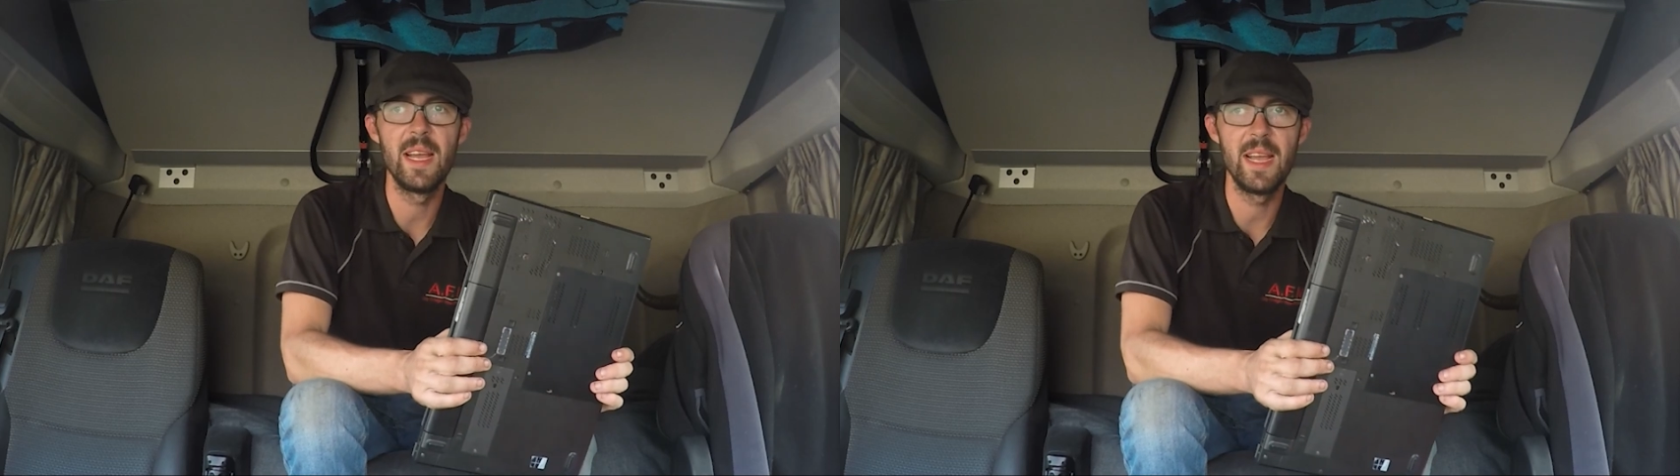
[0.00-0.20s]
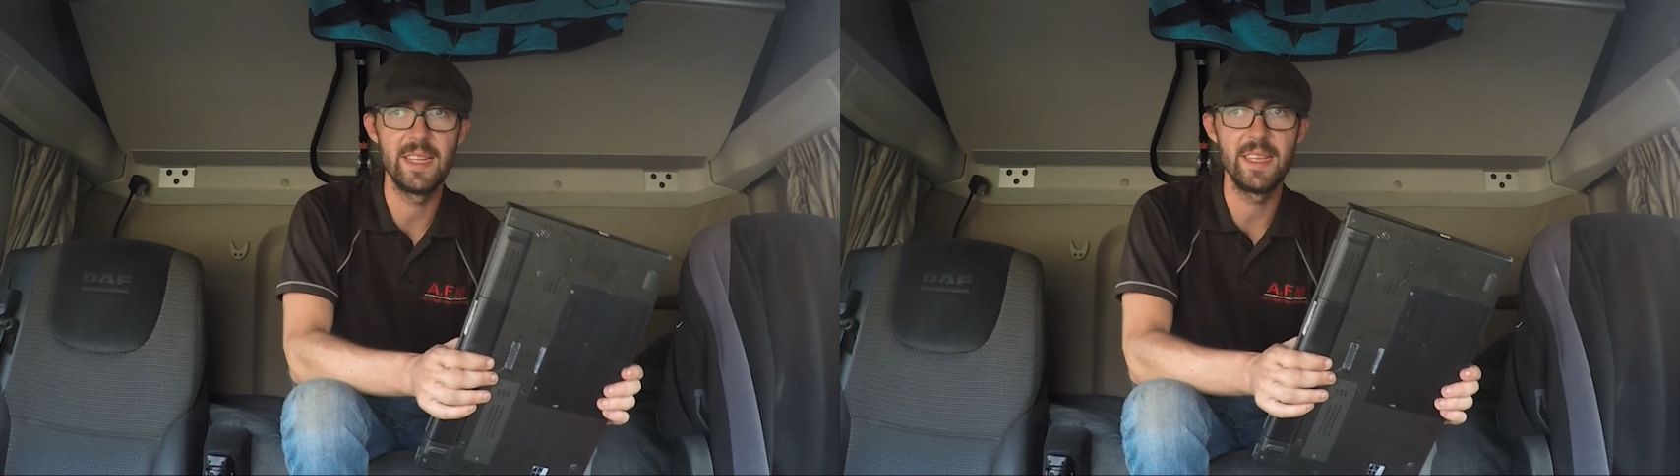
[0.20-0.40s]

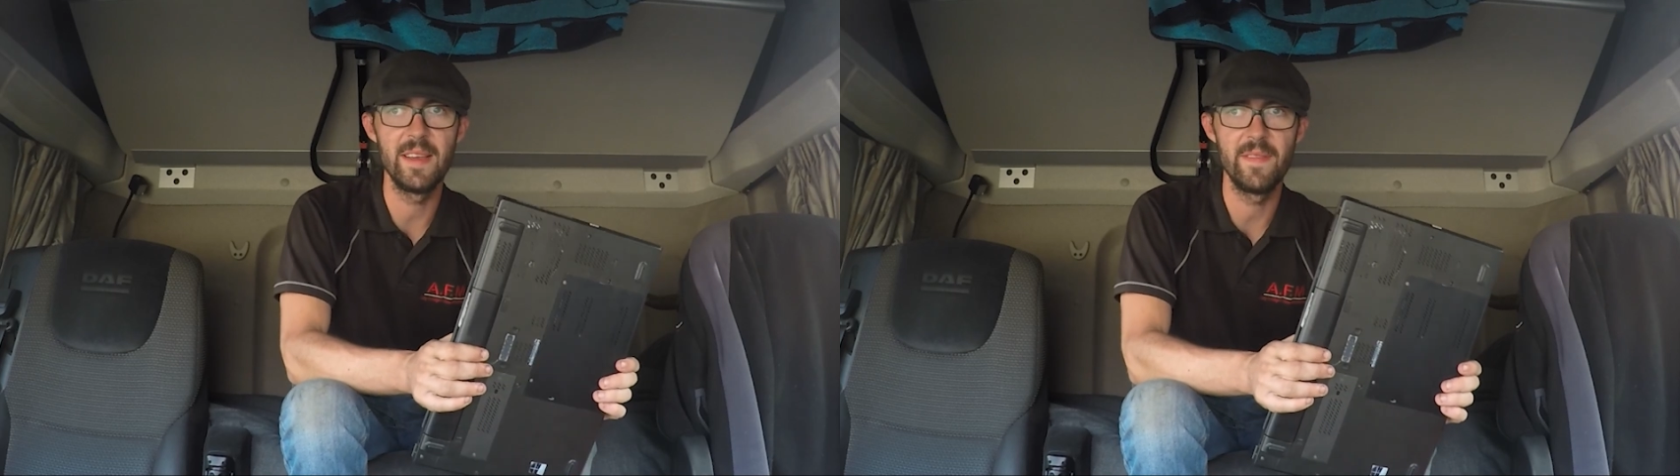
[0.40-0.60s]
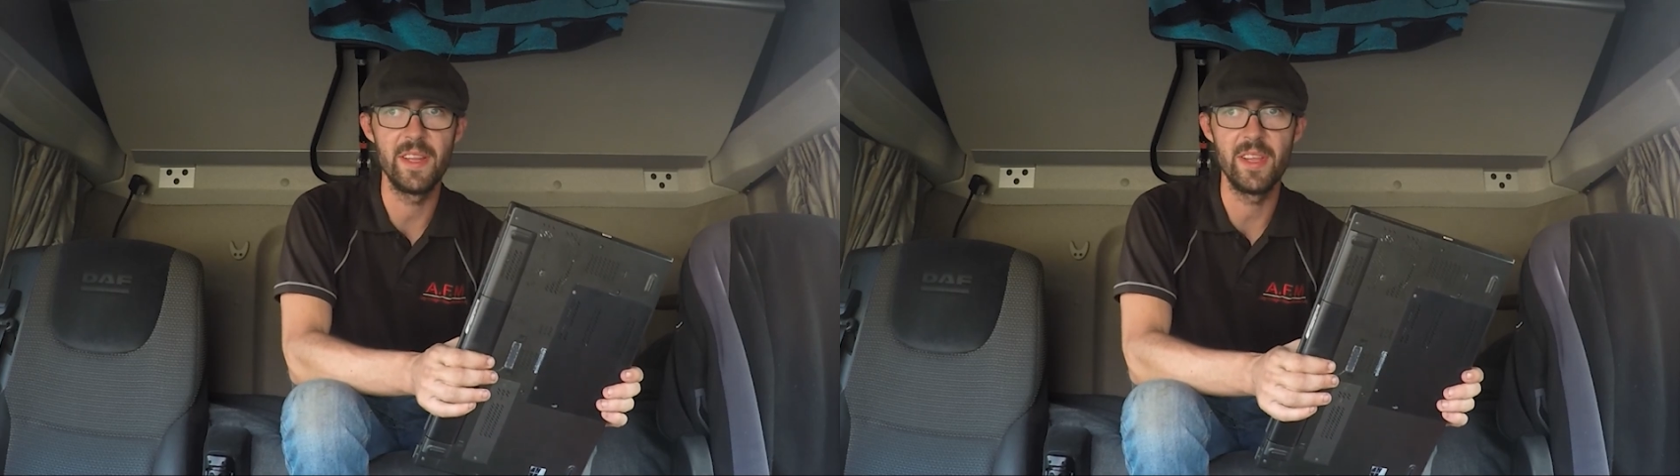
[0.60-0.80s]
edit
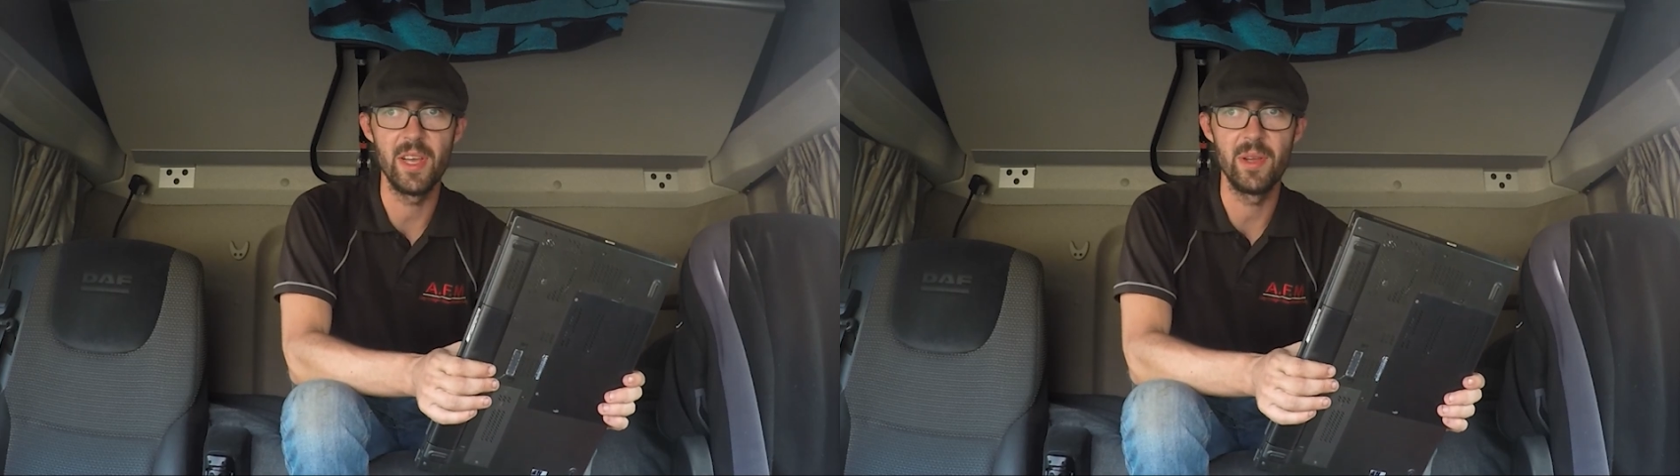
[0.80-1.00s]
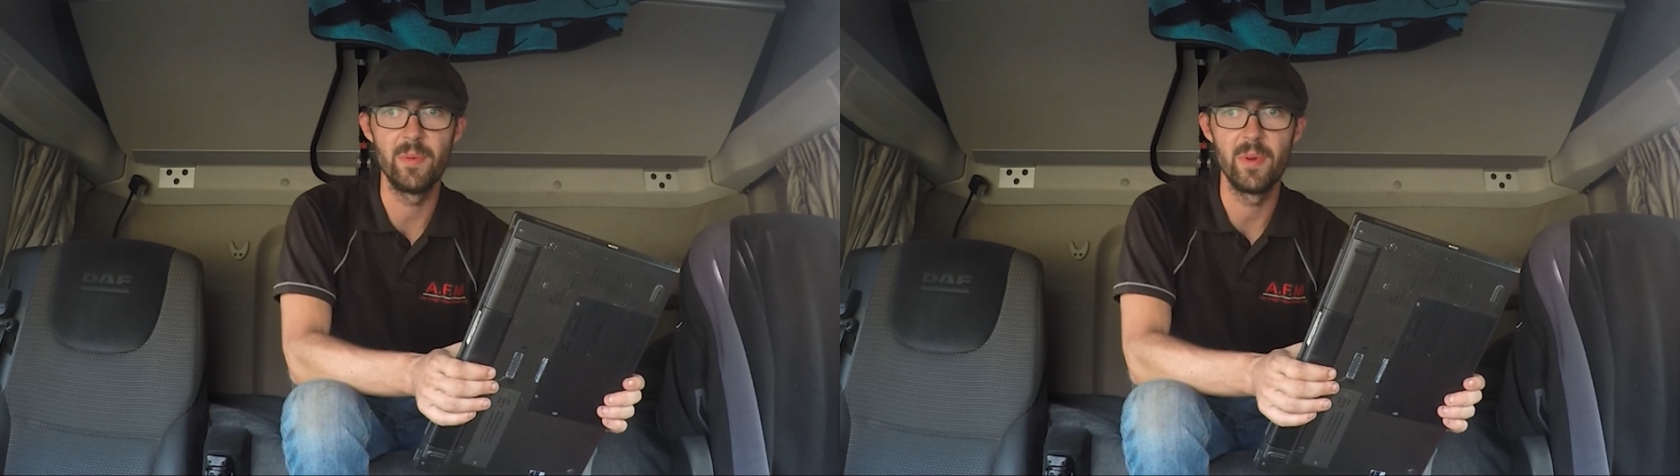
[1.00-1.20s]
a
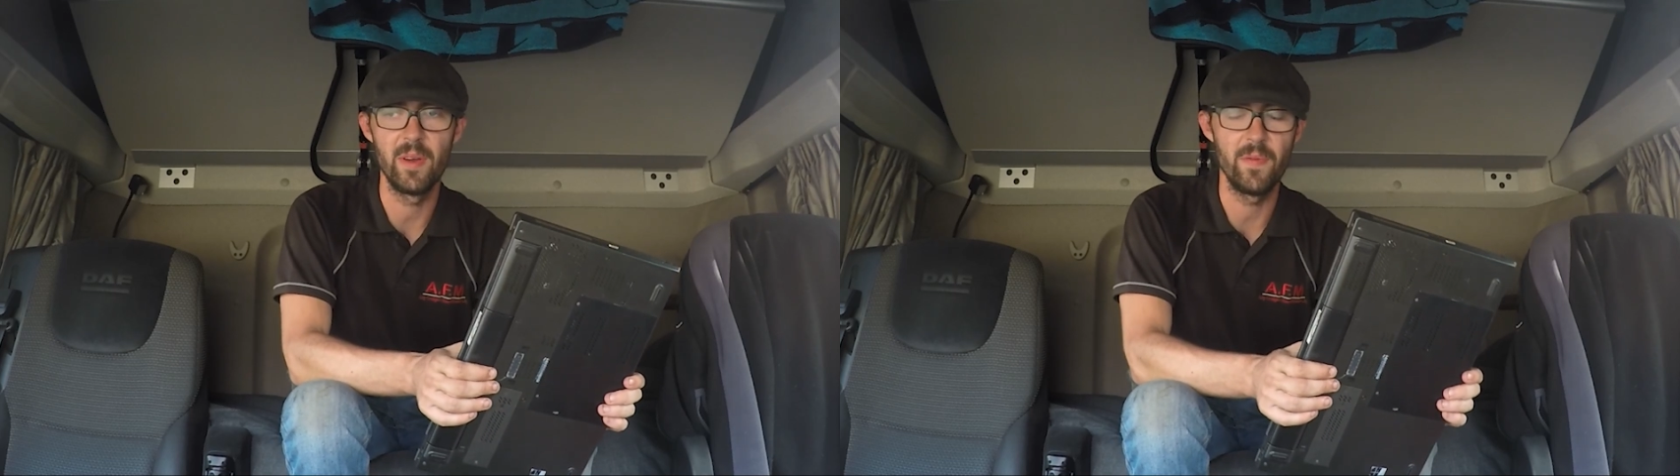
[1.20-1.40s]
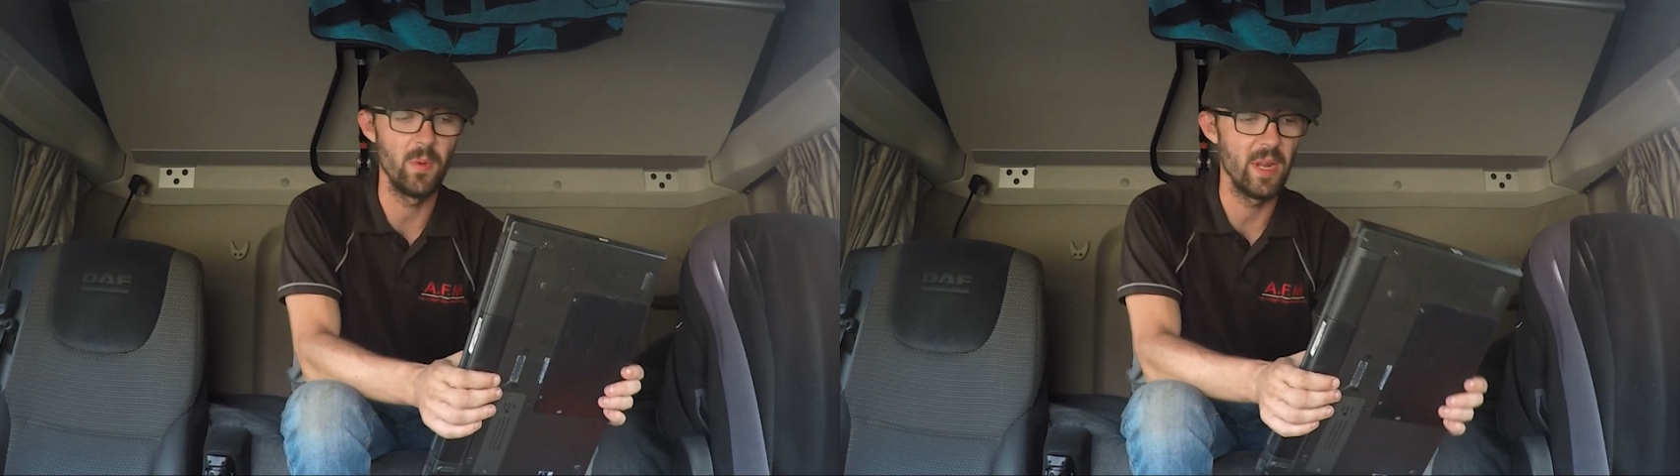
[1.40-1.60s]
video,
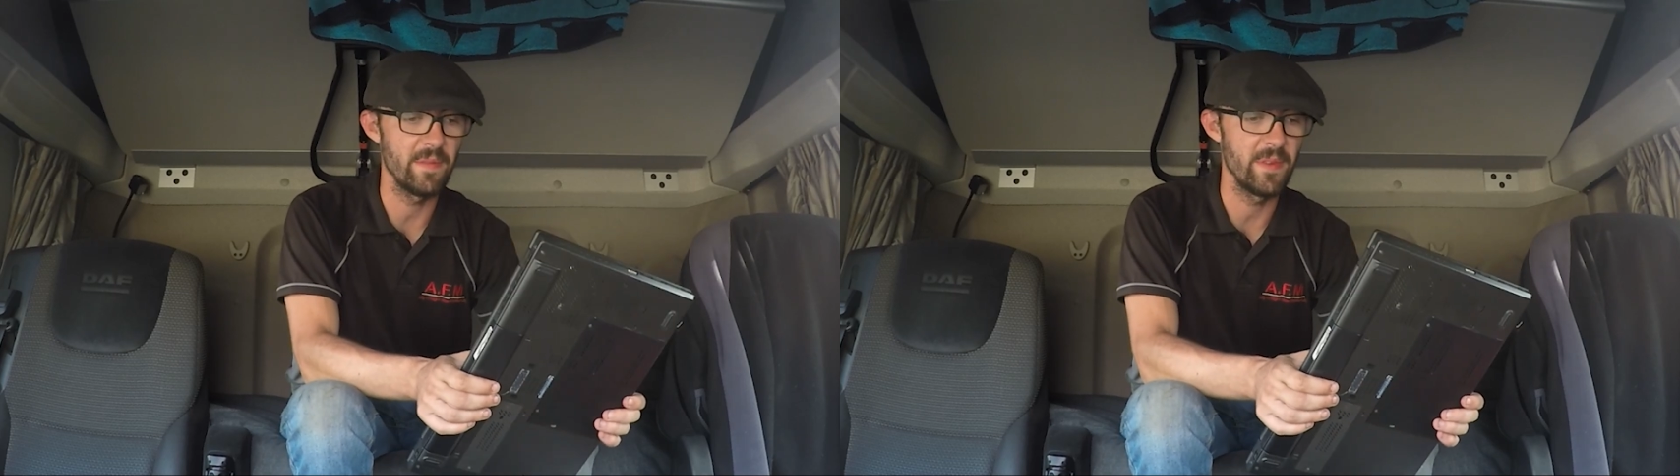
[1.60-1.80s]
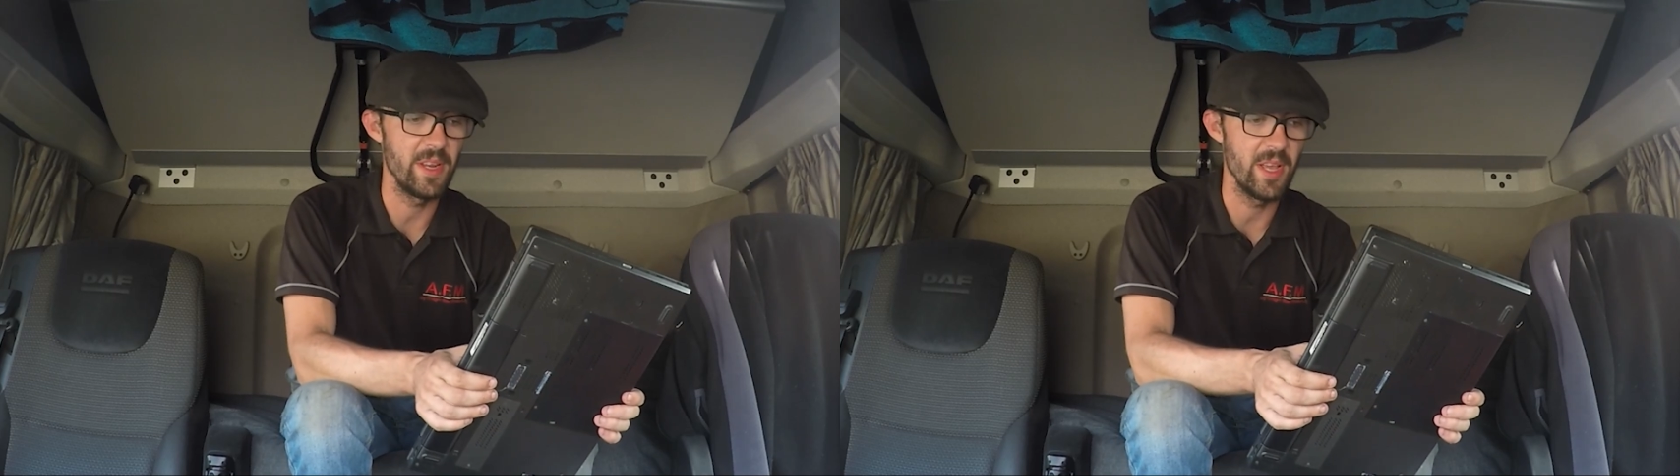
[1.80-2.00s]
a
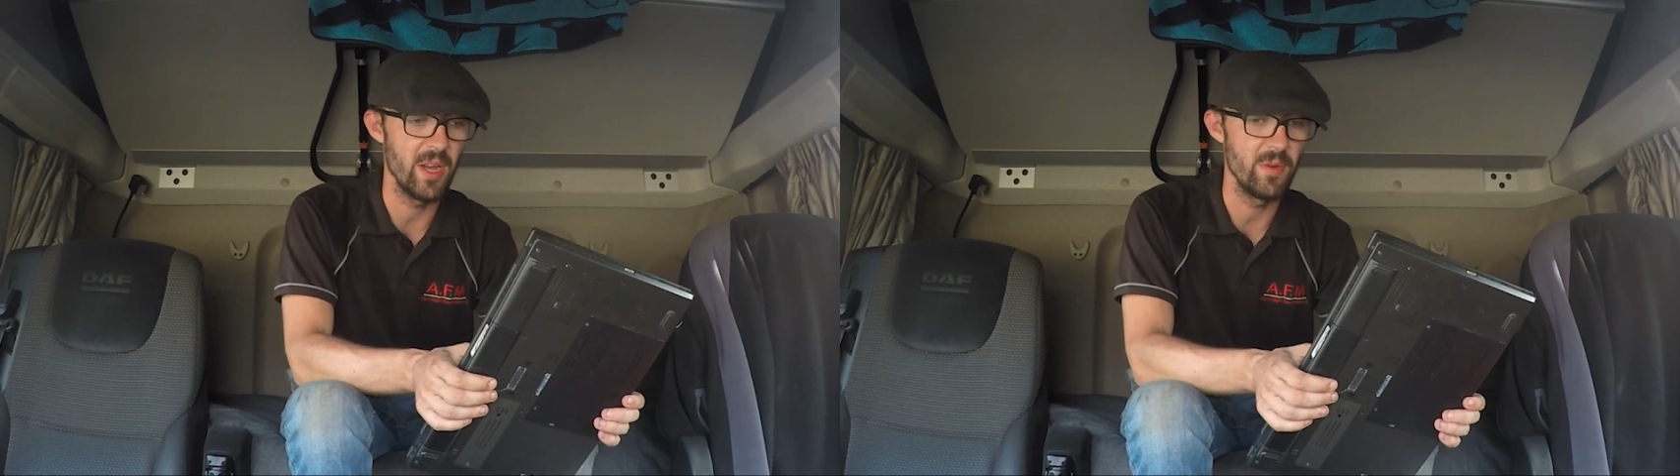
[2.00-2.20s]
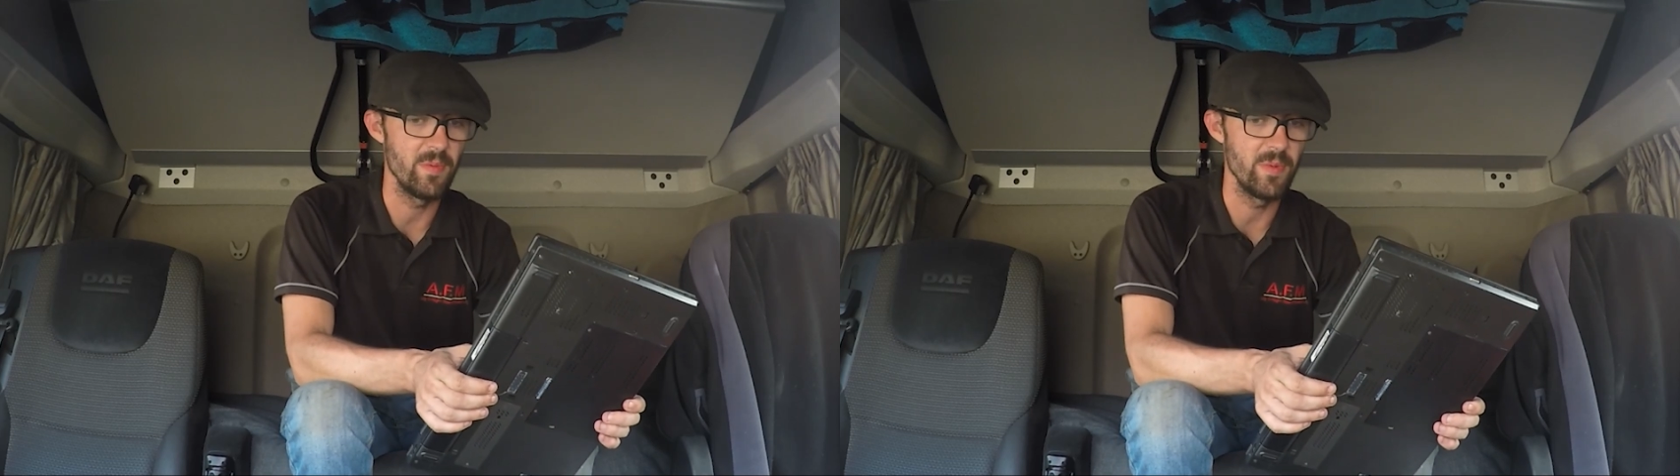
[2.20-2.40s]
full-length video,